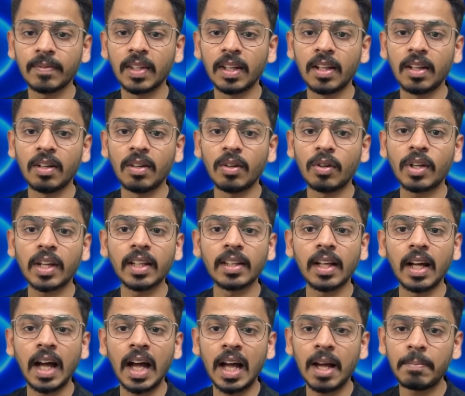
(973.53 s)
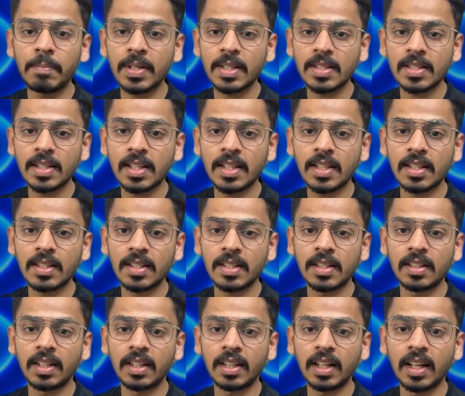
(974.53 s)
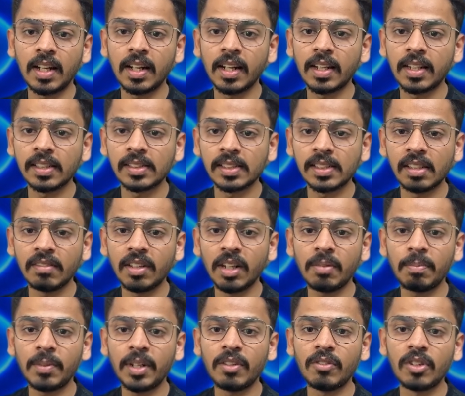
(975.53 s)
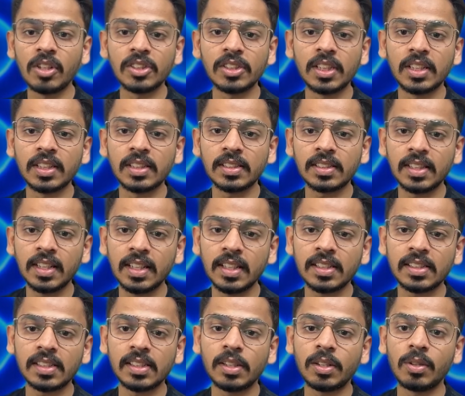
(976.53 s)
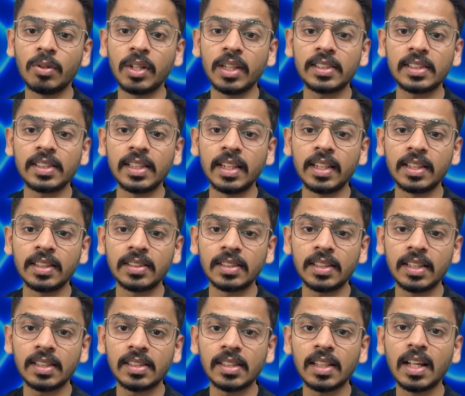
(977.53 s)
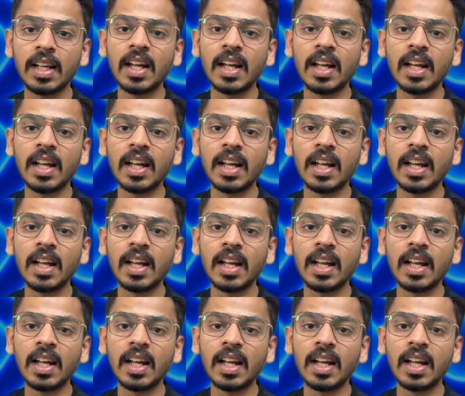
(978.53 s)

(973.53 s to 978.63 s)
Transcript: Okay, the app is this, the target is development, version is this, today's date is this.